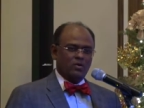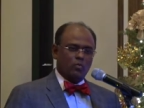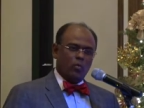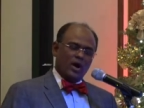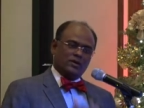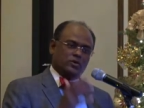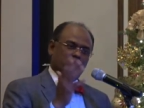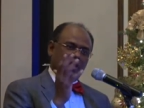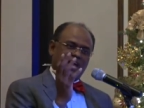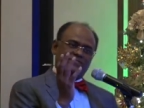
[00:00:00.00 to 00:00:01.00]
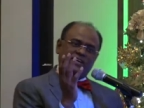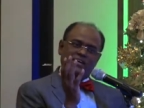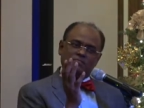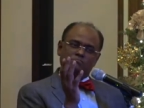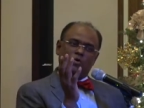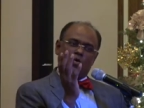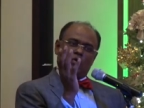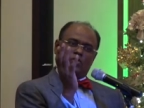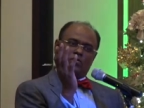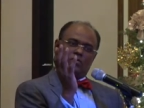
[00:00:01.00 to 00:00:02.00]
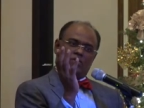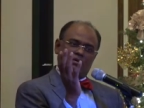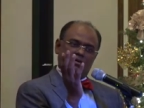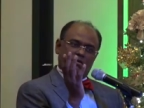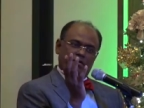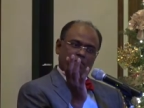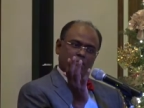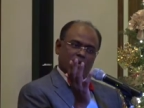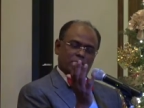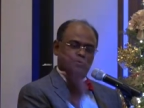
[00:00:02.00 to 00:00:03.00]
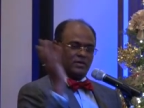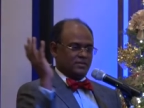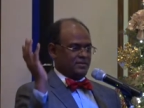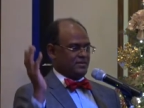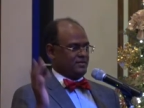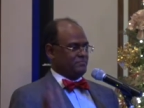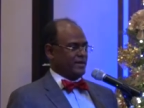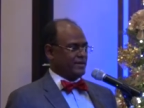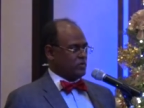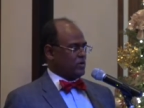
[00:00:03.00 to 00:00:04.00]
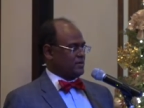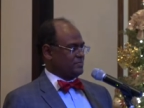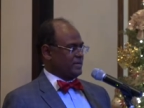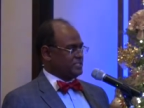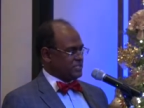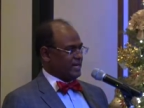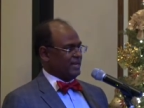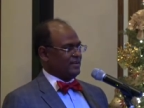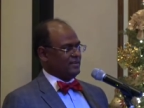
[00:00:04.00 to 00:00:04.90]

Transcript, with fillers: What could I have done more, my brother, my daughter, my child?